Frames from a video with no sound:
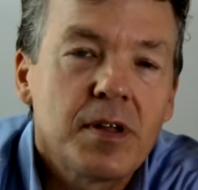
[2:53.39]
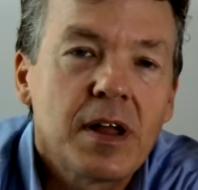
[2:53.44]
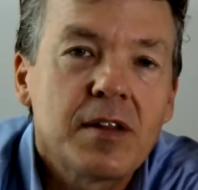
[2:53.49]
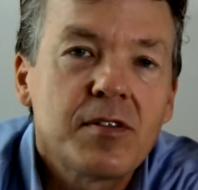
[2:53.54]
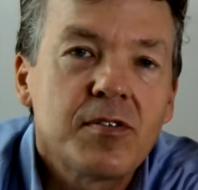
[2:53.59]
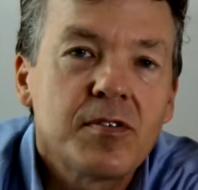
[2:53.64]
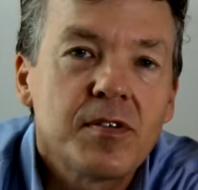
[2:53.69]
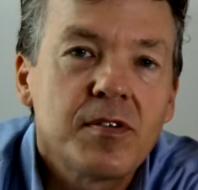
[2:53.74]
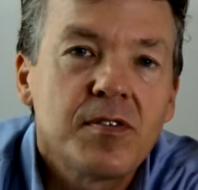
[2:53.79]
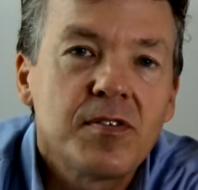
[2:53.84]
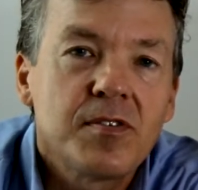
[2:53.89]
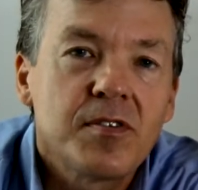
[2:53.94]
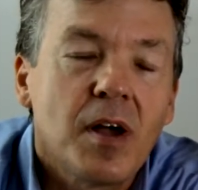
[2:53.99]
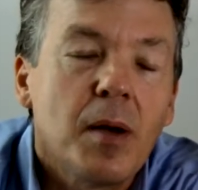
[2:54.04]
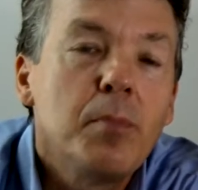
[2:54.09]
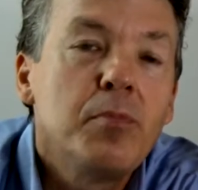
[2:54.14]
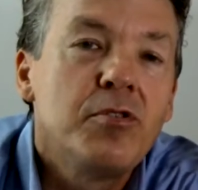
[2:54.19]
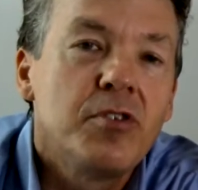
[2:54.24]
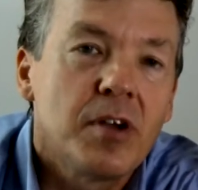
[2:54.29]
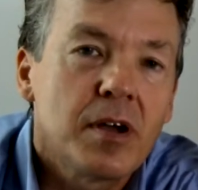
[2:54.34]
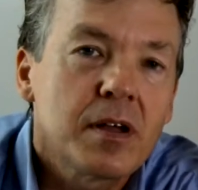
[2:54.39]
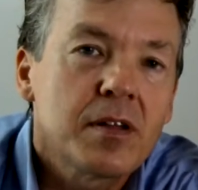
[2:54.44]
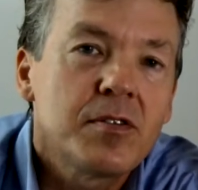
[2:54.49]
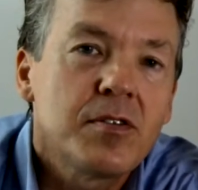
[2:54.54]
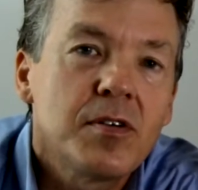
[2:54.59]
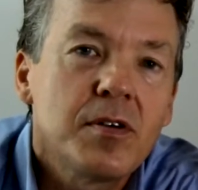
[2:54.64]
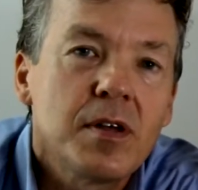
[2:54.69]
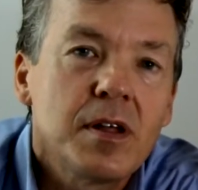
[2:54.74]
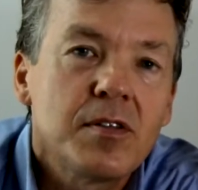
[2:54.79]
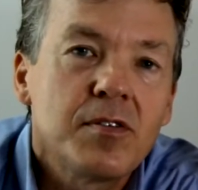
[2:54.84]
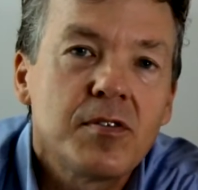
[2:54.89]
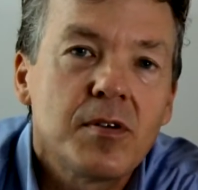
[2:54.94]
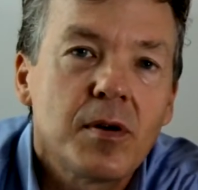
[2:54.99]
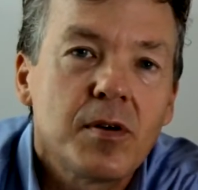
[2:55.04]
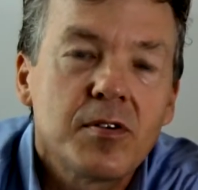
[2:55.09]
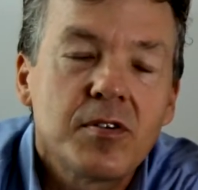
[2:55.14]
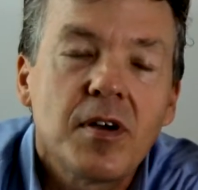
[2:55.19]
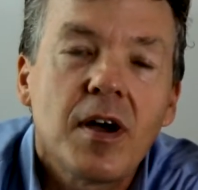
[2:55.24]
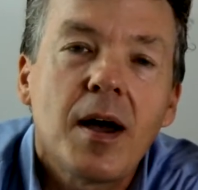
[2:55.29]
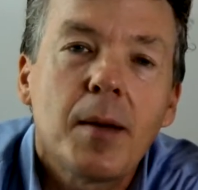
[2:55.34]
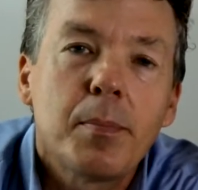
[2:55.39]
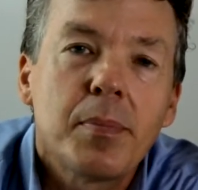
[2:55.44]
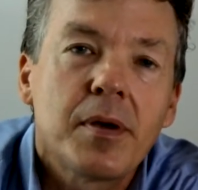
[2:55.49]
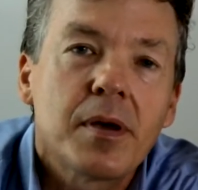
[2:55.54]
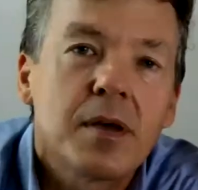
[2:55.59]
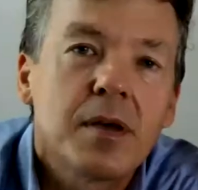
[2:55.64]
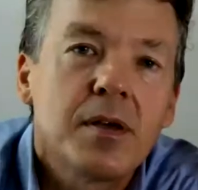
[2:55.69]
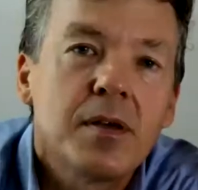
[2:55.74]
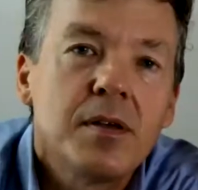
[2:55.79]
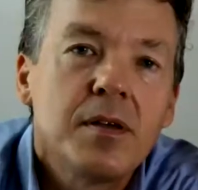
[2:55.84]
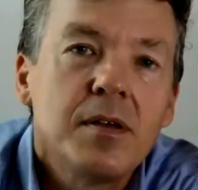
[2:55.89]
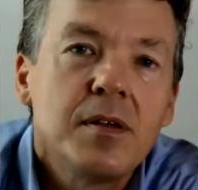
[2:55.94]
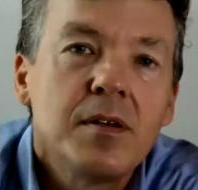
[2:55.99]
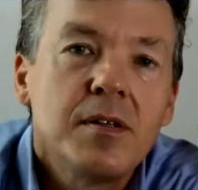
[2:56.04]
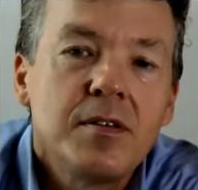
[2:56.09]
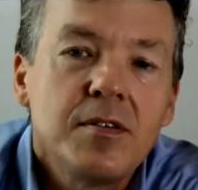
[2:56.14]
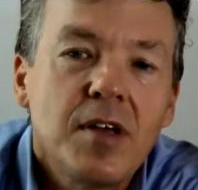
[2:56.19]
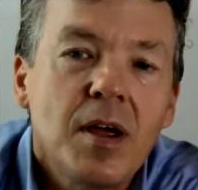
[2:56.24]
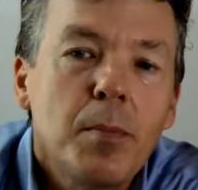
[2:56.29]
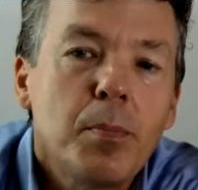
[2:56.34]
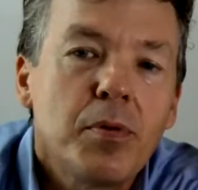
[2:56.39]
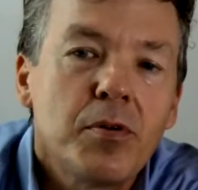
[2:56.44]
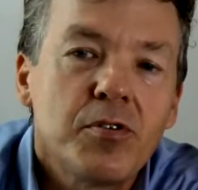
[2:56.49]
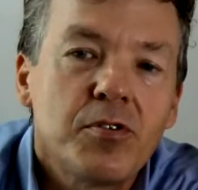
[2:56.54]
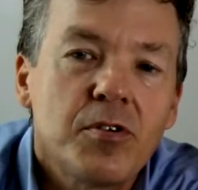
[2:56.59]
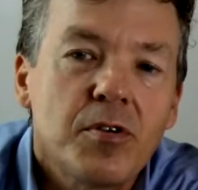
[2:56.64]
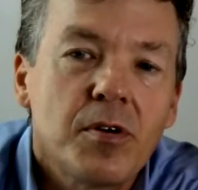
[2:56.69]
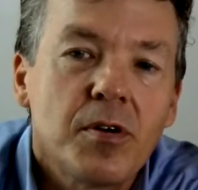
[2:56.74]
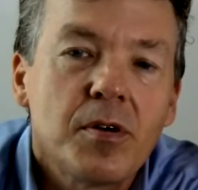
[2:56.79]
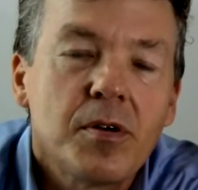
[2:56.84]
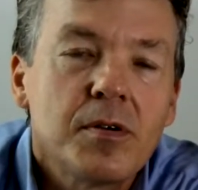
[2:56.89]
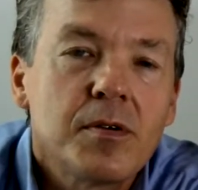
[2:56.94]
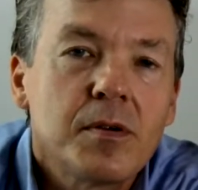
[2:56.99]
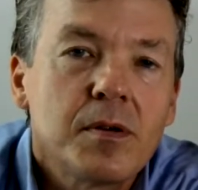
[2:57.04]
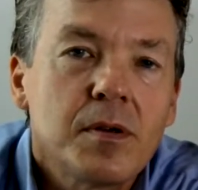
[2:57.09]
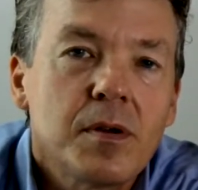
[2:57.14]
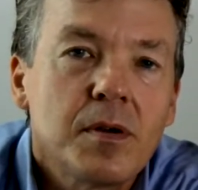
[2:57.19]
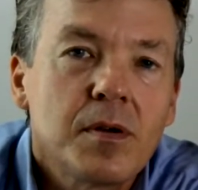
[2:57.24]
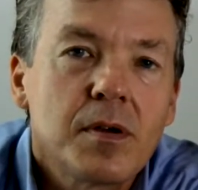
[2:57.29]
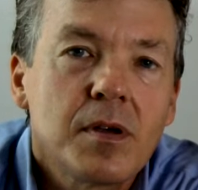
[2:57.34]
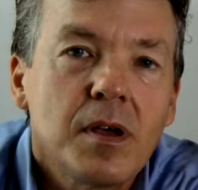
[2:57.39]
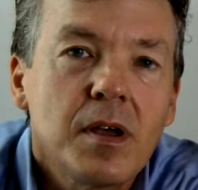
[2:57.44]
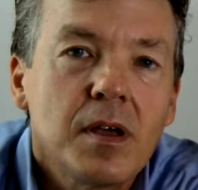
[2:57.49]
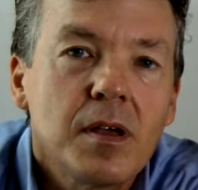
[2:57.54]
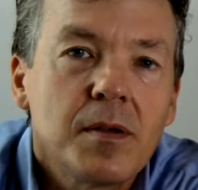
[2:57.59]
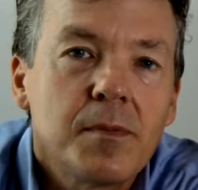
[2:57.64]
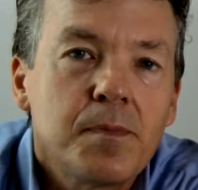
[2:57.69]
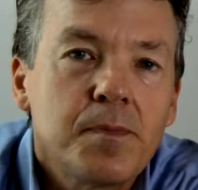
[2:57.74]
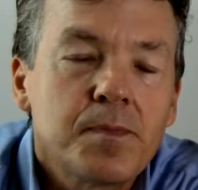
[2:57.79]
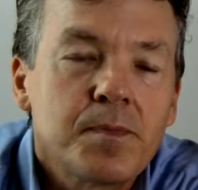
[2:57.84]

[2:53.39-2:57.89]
That's the subject. That's our topic. Temperature. Okay.